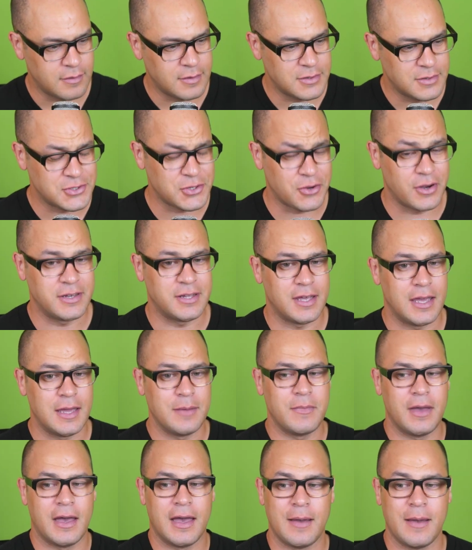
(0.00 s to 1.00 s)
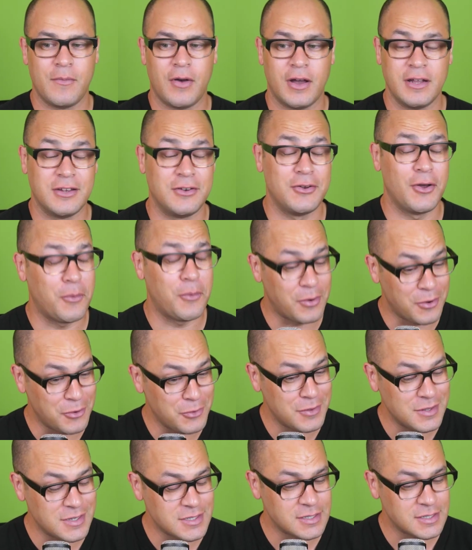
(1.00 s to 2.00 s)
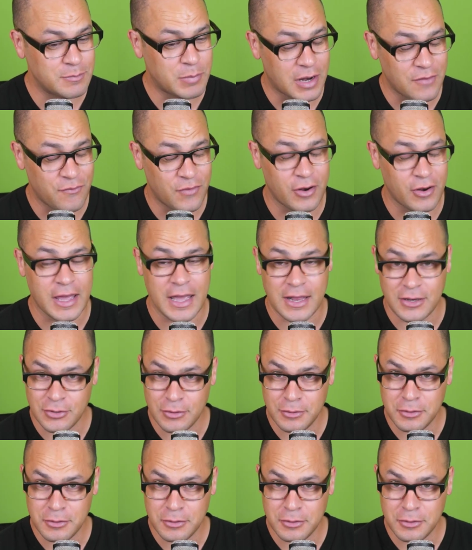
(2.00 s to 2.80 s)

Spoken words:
Sorry, team. I did not want to do this, but I felt I had to.